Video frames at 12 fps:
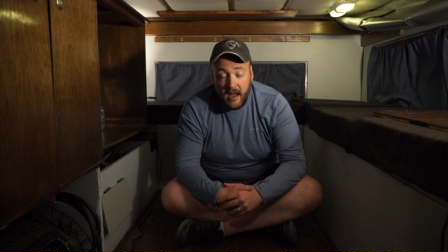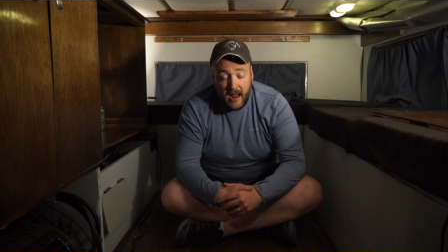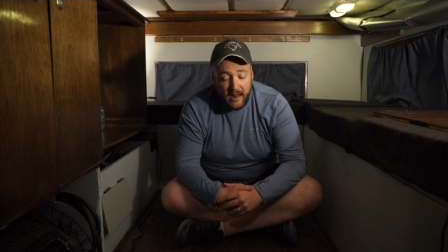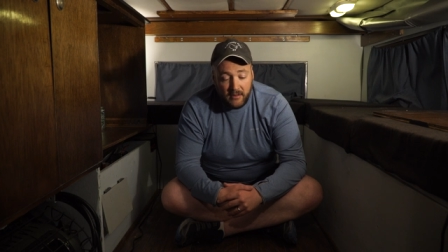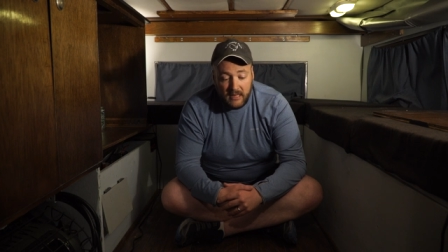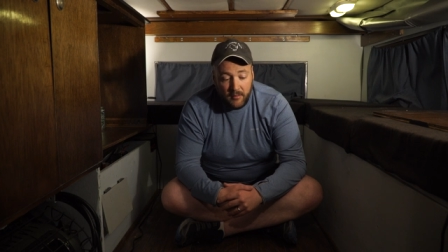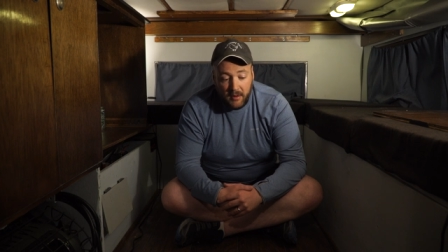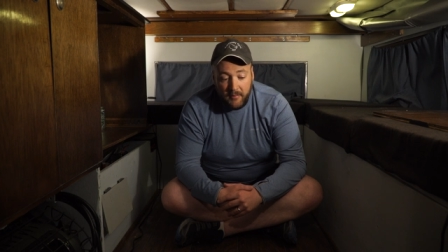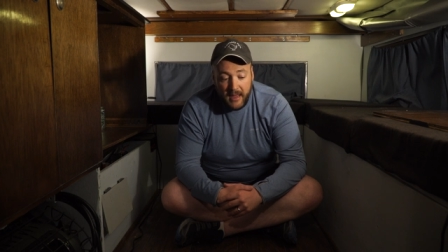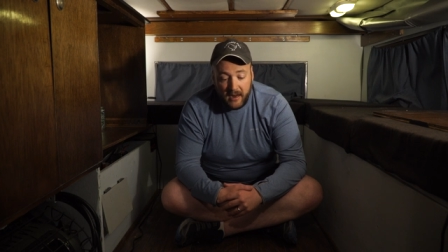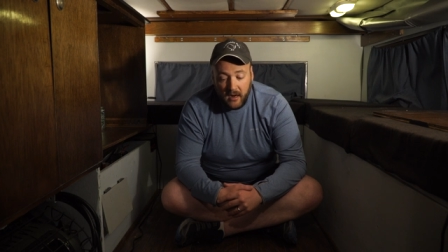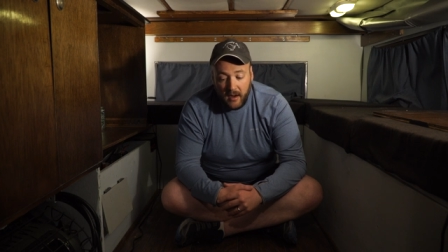And I was able to
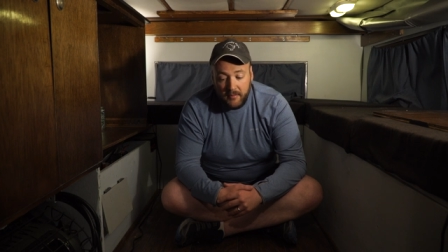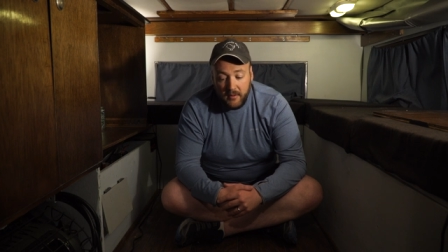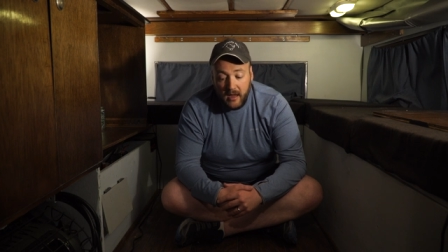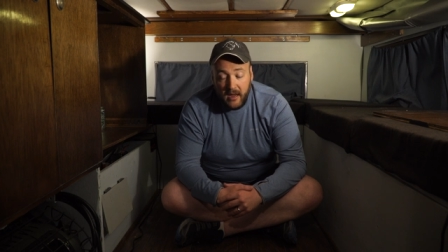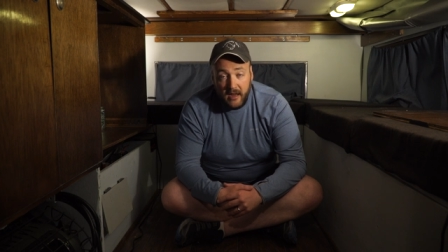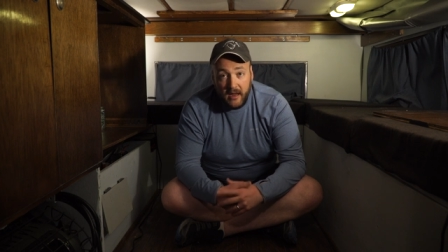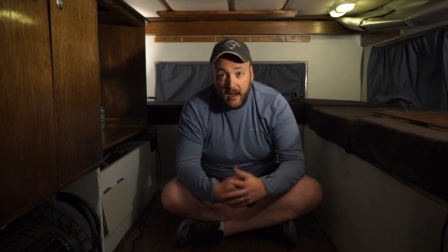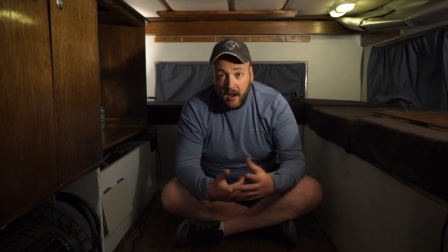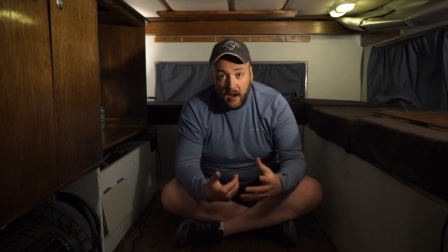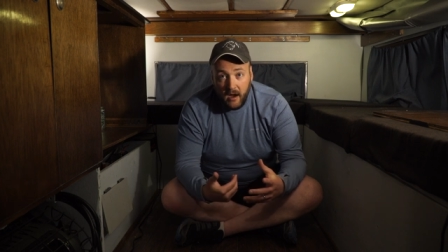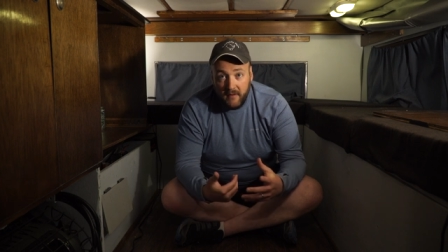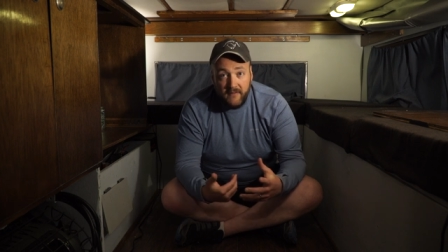pick up a
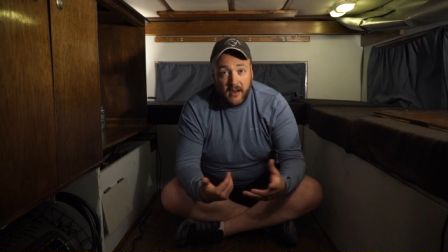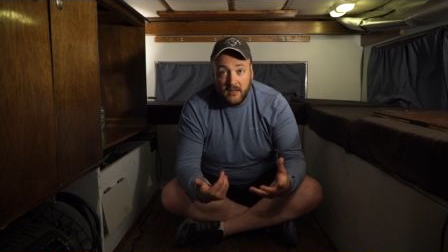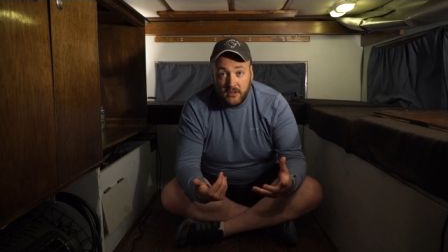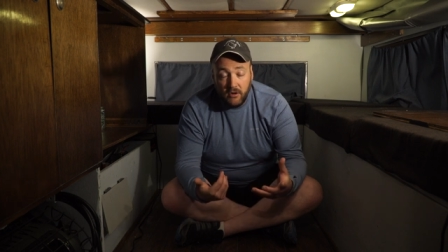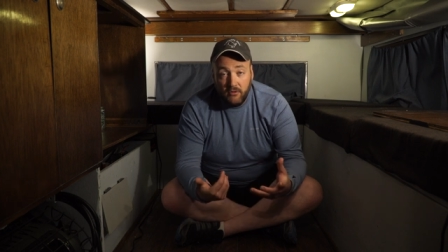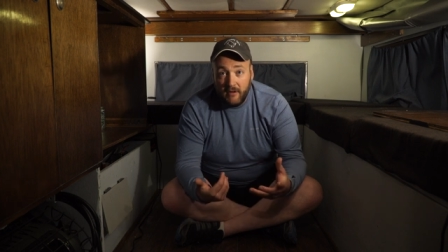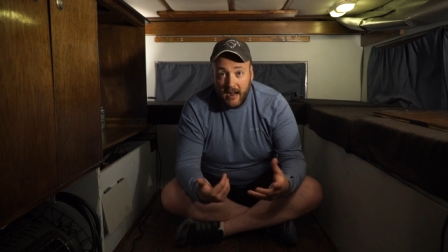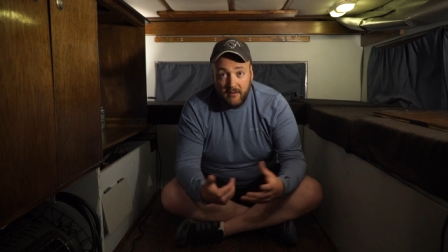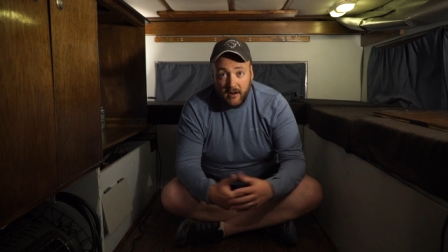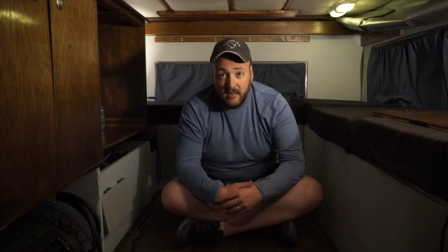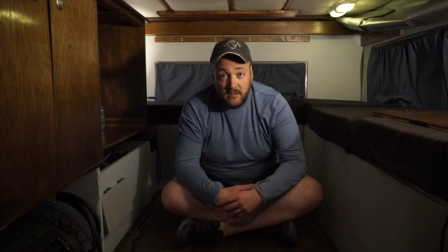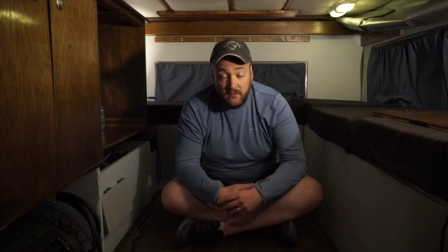uh, Firestone Ride
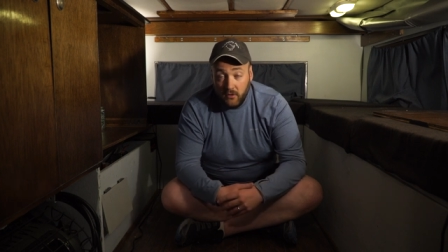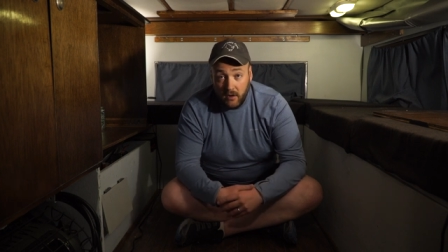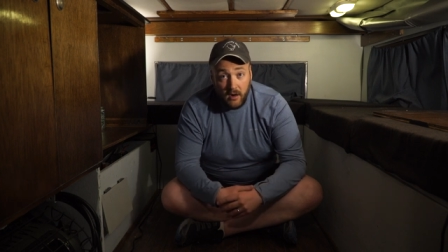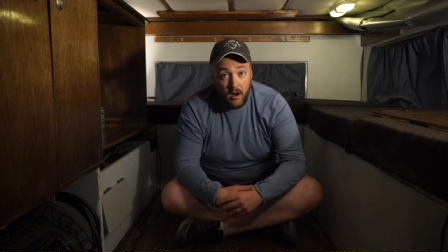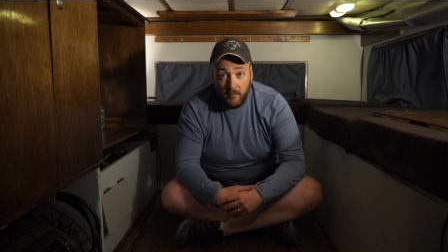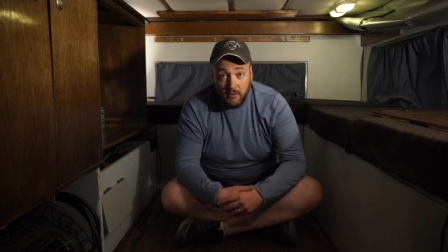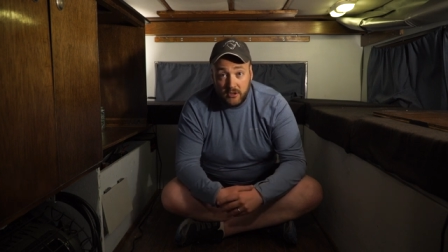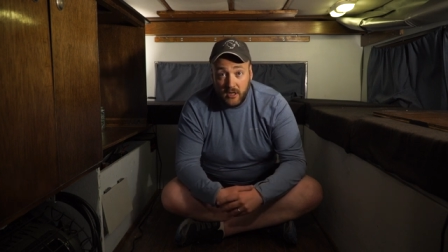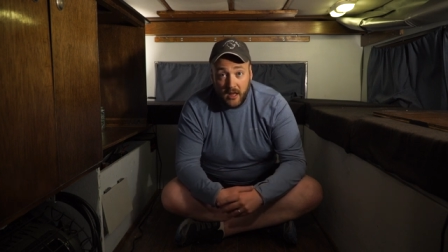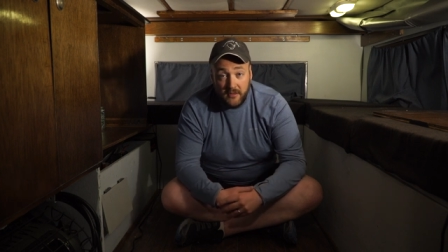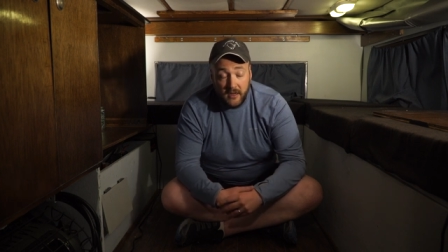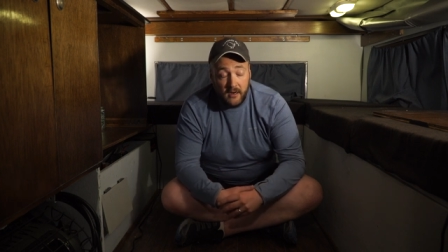Rites for almost
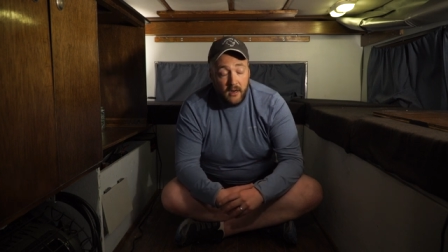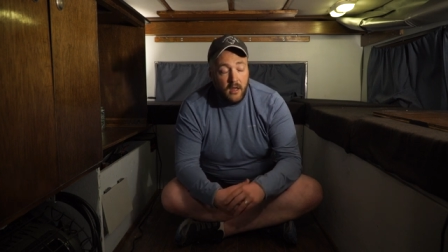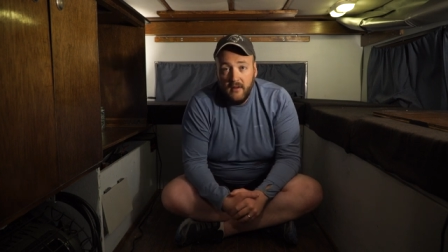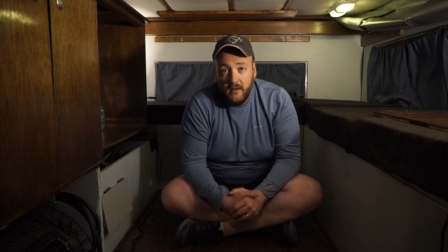nothing.